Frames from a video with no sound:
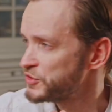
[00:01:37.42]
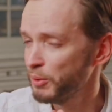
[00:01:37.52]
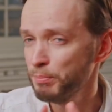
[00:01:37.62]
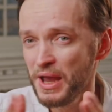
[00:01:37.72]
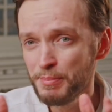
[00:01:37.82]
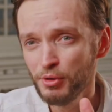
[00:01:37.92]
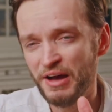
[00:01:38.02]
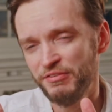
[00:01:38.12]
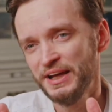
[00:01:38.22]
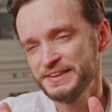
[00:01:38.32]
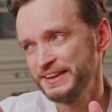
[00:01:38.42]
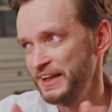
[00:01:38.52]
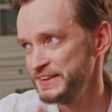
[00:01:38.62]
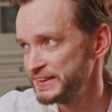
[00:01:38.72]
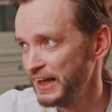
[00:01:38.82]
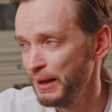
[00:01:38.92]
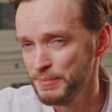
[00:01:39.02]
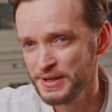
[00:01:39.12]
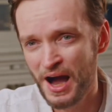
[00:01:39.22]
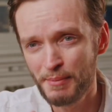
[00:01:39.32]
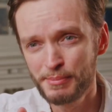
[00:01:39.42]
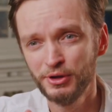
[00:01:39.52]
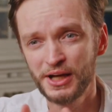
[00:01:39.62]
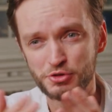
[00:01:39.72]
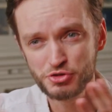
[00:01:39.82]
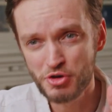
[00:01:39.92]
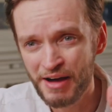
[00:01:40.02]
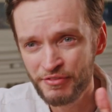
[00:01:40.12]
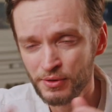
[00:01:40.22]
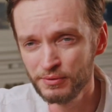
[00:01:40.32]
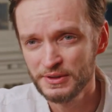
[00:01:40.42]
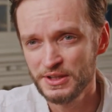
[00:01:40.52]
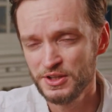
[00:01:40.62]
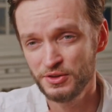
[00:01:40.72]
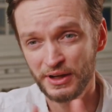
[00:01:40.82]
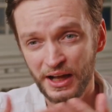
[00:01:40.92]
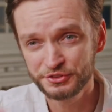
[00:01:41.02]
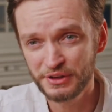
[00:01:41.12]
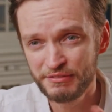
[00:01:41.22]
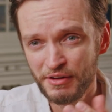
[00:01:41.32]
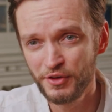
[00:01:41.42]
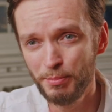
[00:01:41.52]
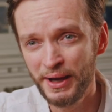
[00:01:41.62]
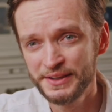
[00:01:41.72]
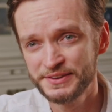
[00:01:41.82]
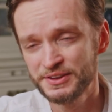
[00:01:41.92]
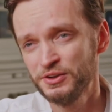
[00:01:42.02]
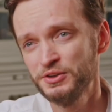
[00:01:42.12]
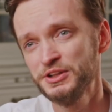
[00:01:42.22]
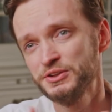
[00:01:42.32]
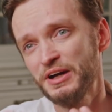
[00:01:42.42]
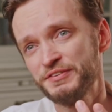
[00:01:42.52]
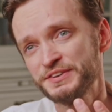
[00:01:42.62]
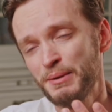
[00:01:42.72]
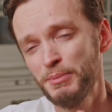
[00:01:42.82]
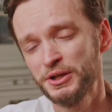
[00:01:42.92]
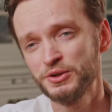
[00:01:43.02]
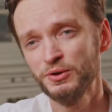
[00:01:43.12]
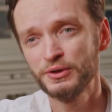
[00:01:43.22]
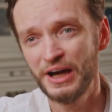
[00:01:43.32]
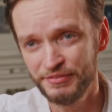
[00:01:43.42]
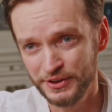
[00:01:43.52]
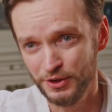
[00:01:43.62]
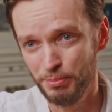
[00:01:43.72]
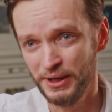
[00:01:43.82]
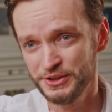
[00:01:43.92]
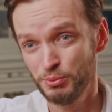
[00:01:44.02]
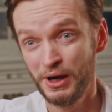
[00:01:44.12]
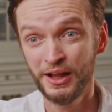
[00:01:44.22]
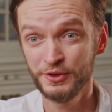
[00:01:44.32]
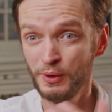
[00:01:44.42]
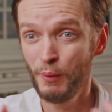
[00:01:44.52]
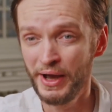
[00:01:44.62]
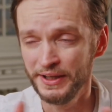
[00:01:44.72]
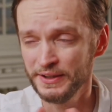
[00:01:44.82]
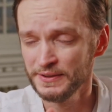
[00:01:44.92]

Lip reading: So people have less and less time. Young people like to travel. You can't travel with your pets, so you need to have somebody to look after your pets while you're away.